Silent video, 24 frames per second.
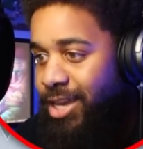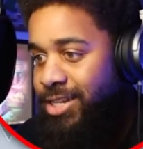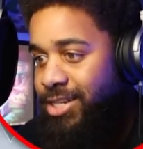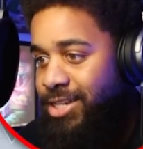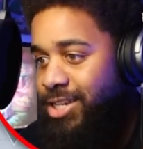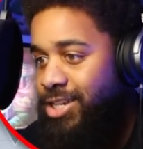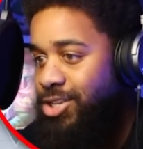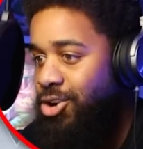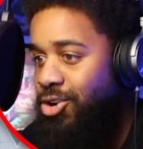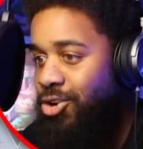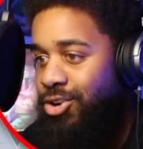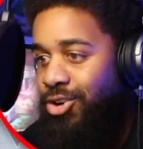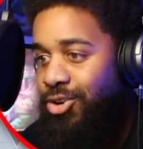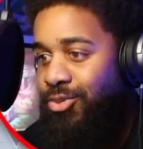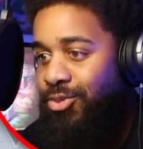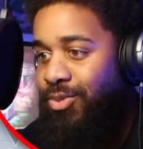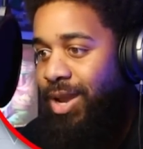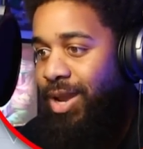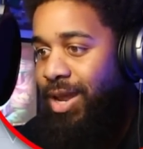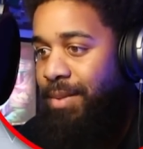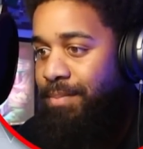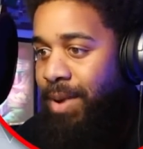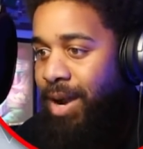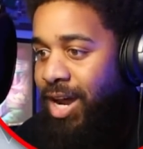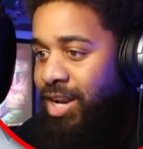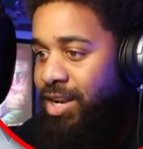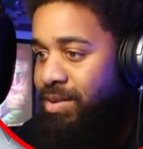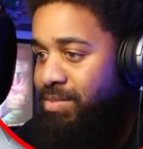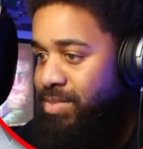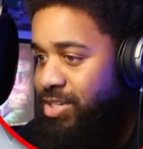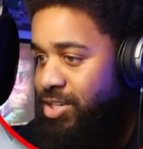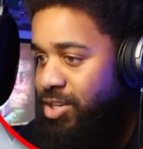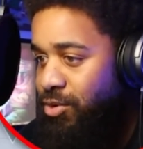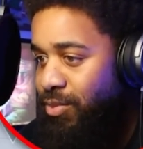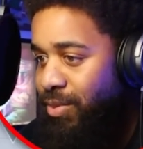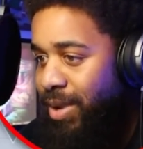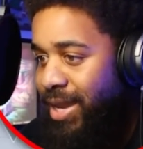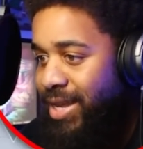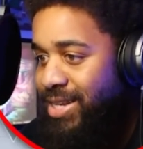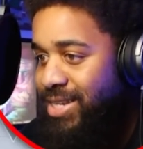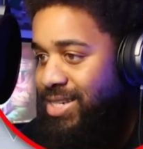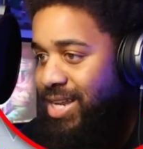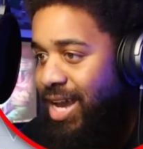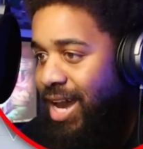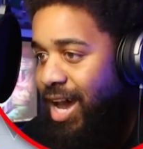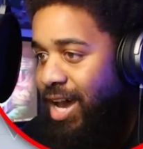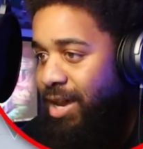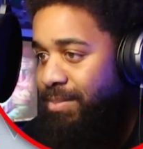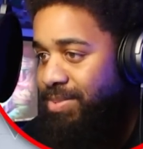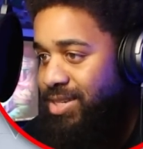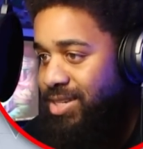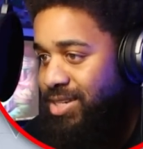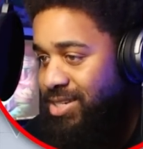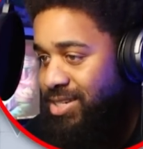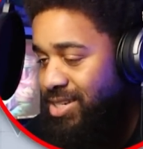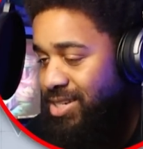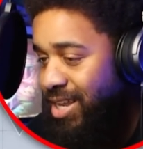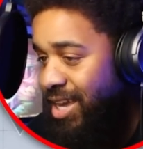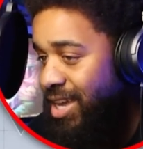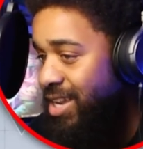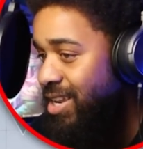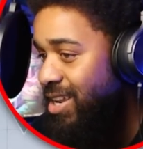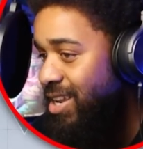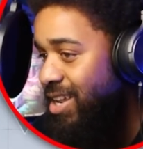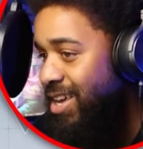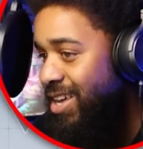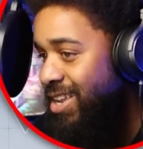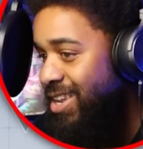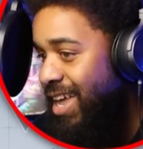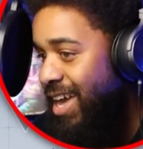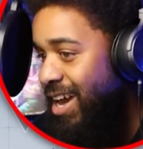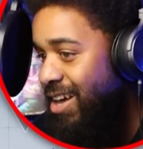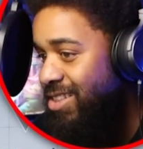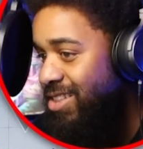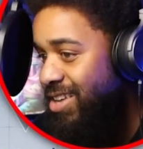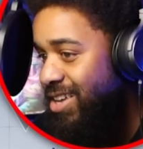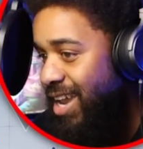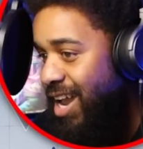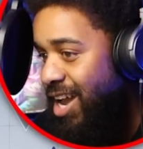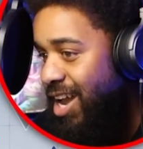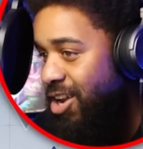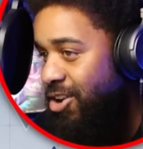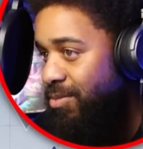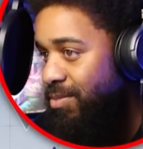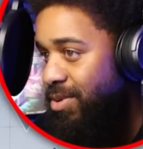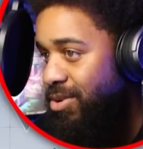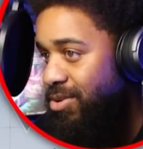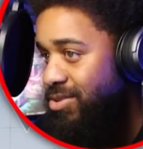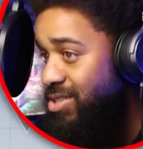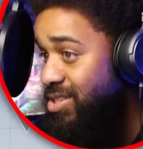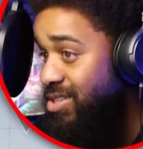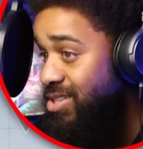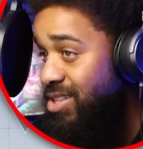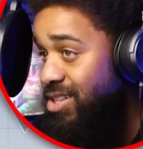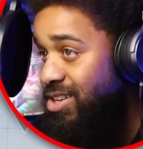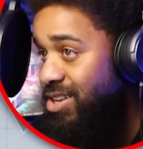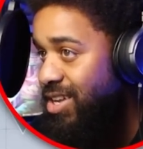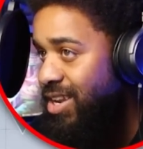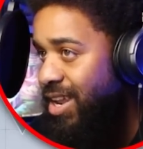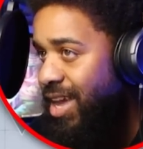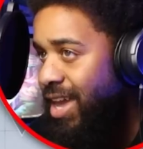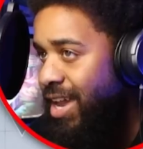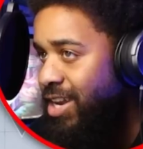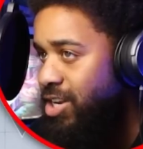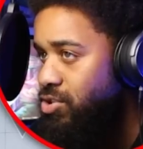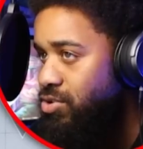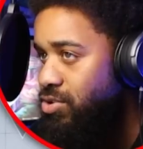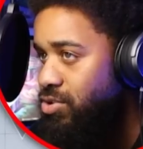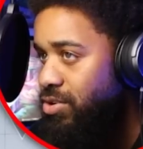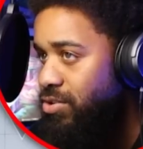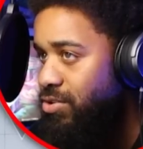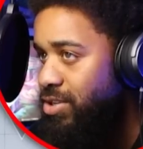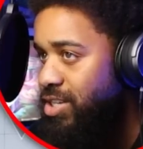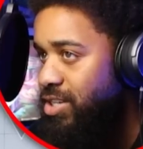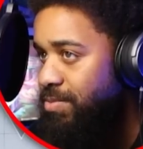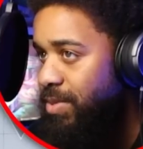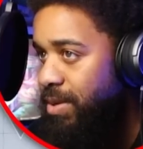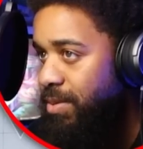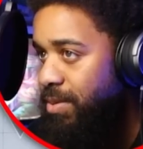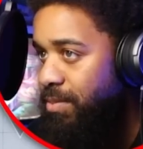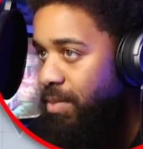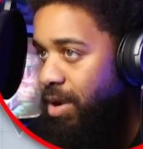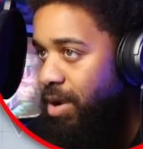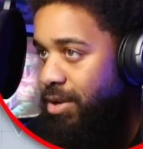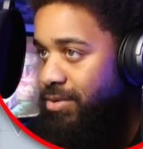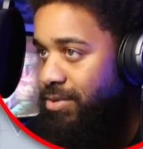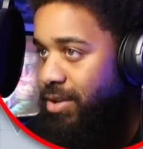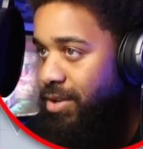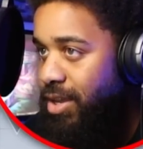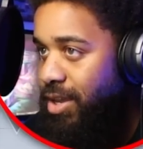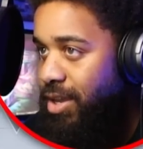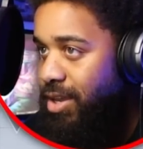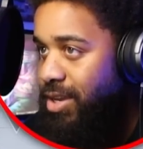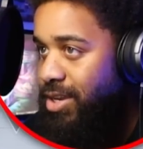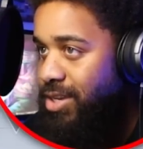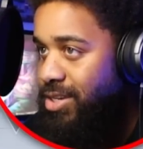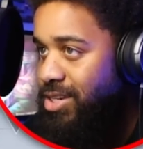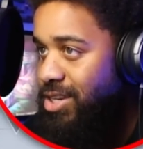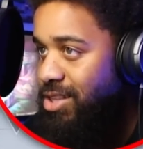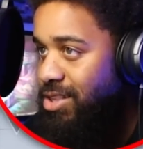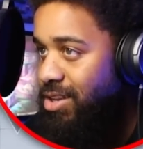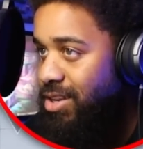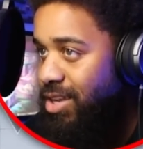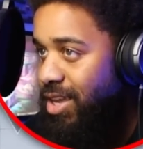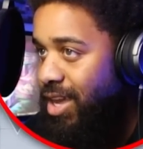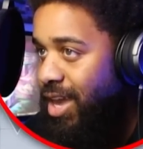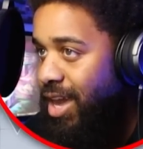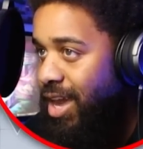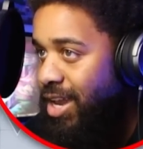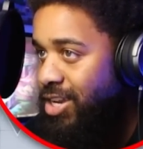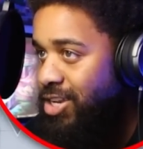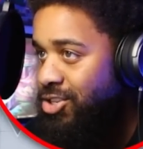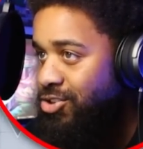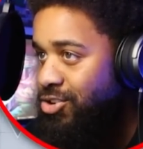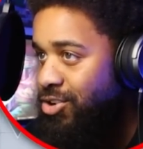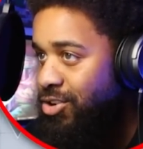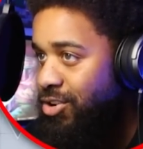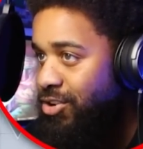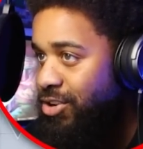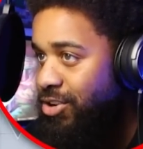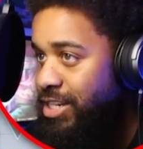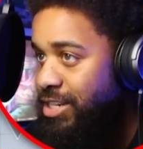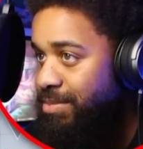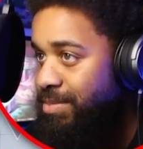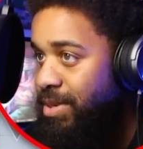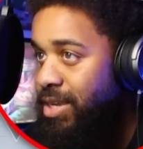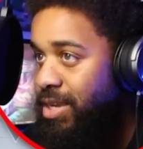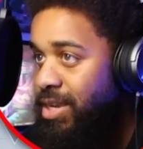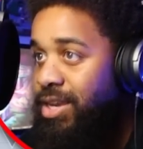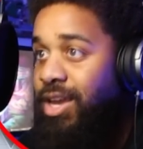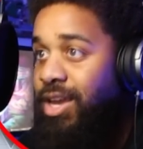She turned the red bottoms to red tops, and now look at her, bro. She looking extra crispy, bro. She looking extra crispy.